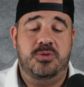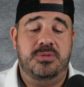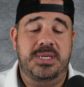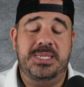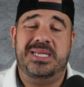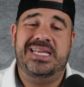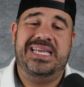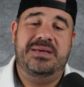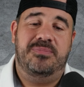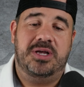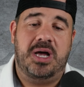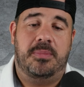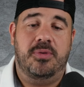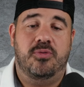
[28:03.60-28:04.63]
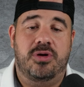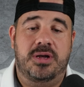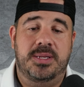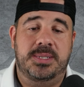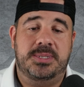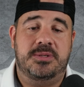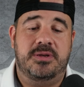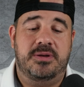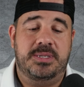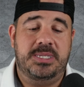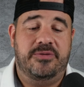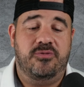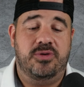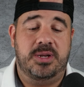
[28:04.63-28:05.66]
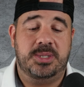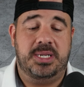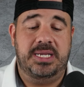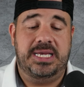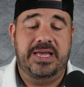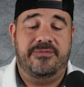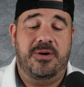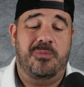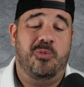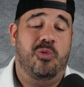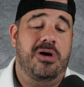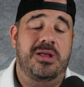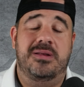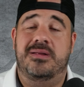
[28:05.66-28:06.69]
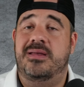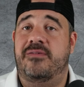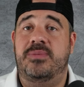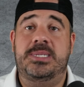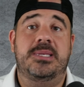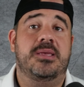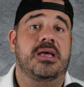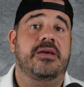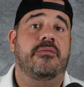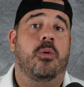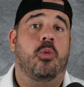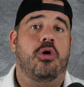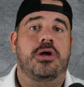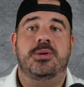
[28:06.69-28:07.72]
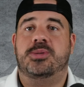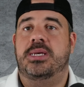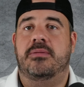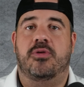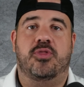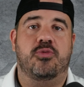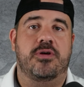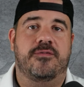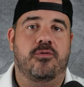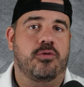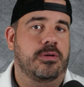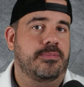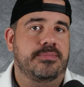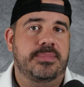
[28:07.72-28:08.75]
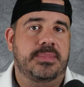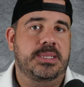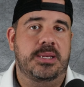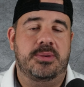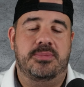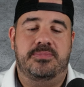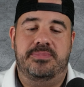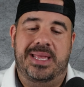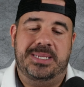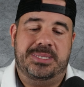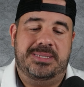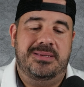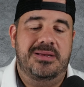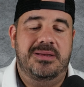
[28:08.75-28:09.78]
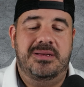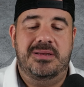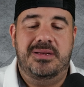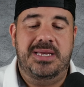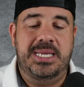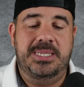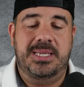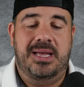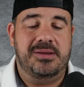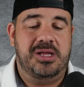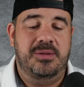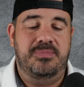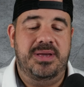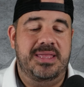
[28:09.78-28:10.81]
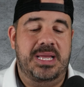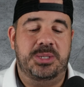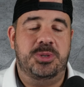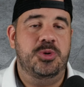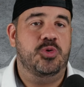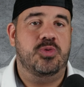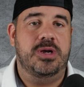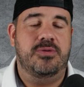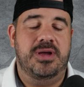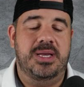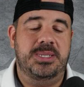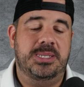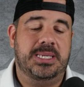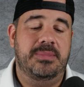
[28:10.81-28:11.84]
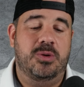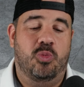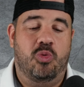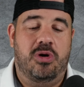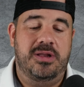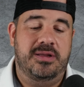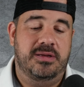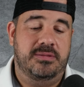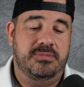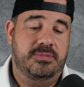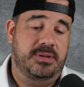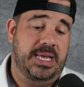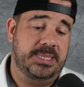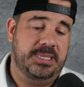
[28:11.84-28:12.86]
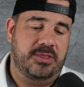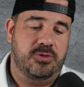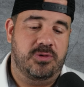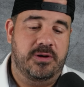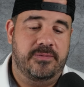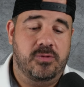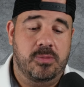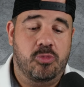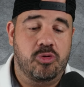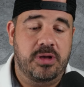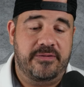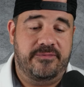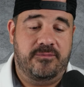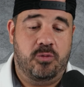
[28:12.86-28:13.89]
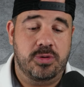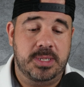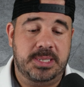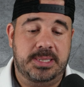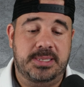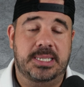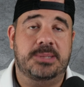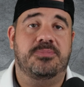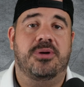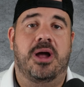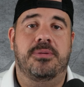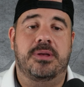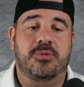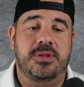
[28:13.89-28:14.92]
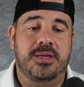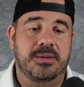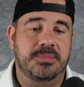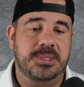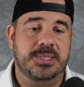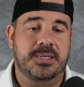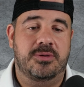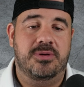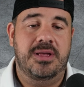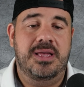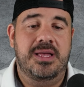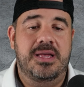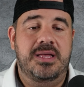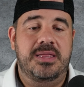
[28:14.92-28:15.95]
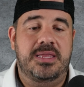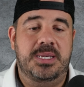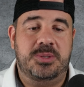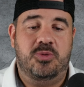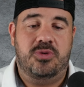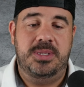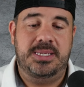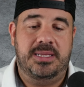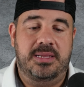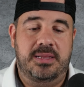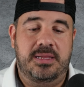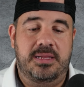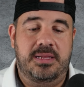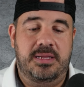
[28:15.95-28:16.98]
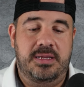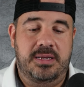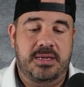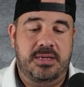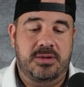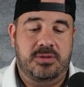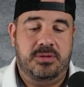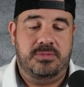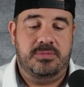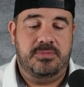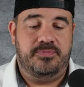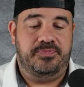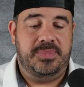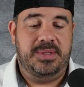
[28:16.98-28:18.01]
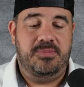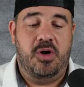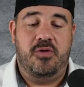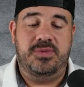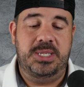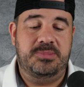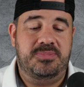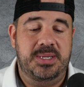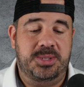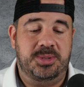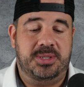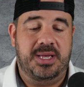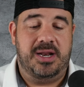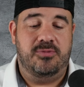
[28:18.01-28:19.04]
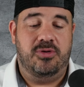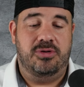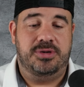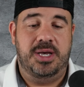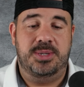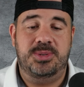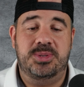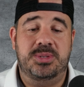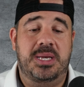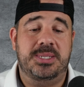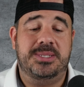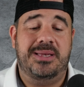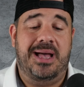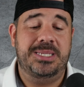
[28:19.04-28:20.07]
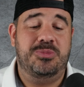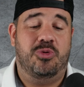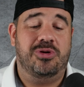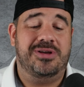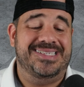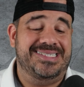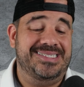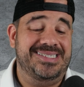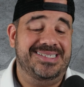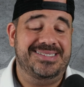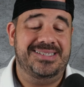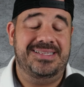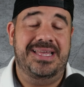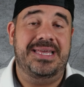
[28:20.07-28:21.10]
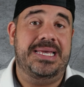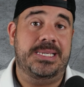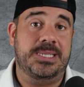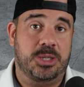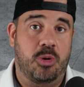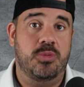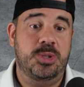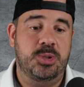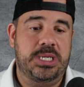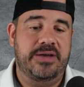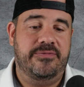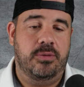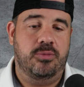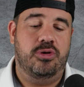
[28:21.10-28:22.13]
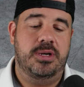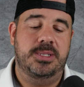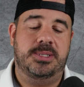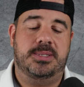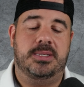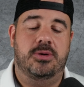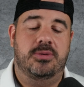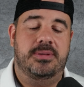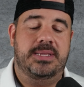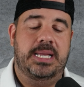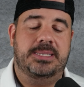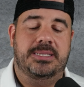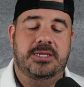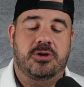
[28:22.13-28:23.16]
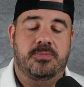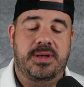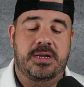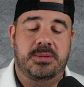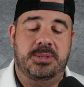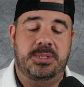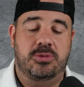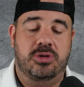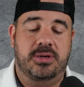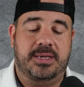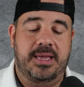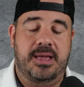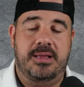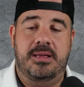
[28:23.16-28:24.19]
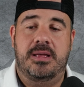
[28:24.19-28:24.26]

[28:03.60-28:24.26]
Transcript: He's going to give up a couple runs. Severino's going to give up 1. If he's either going to give up 1, or he's going to give up 3 or 4. So that's, he's not going to be at that 2-3 range. It's going to be 1 to, well, I say 3 or 4, more like 4 to 6 probably with him. So this one's a little, both these pitchers are kind of roller coasters. Assad's more consistent that he's going to give up runs, so that's a little better to look at.